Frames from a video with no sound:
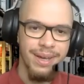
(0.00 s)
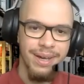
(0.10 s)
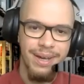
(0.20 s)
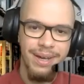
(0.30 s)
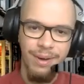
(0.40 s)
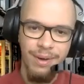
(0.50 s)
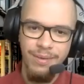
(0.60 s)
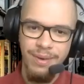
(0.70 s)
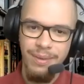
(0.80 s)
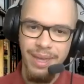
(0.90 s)

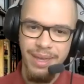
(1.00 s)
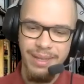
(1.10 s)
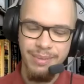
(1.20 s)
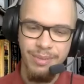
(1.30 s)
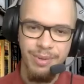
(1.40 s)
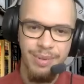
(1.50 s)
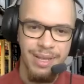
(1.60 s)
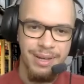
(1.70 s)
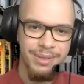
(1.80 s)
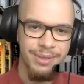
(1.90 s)
Hopefully we can get some more
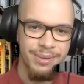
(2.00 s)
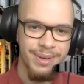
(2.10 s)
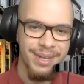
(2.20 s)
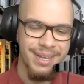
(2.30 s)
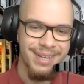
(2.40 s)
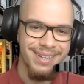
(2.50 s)
players your way.